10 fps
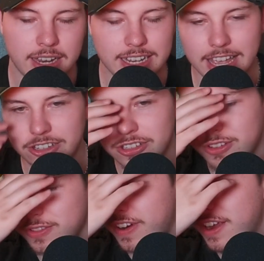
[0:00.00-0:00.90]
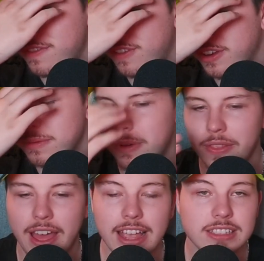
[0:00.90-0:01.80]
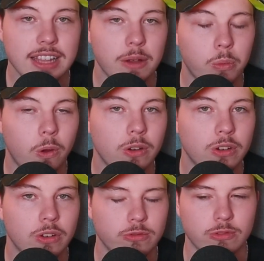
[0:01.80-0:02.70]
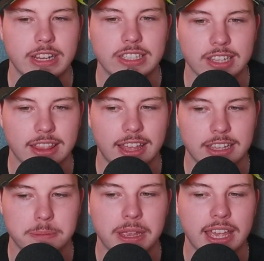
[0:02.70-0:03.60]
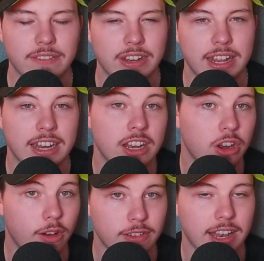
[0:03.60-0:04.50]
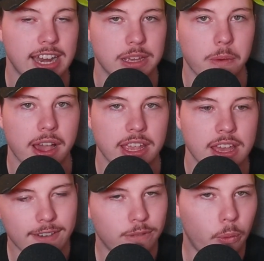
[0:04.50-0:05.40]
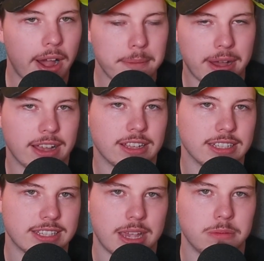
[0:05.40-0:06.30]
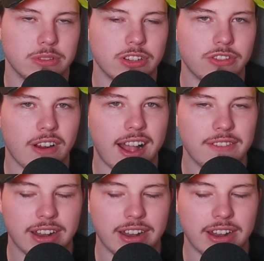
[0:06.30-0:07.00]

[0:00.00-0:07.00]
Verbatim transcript: And yeah, it just looks very funny, but that is like one reason that has been given in a novel anyway of why Michael is able to drive.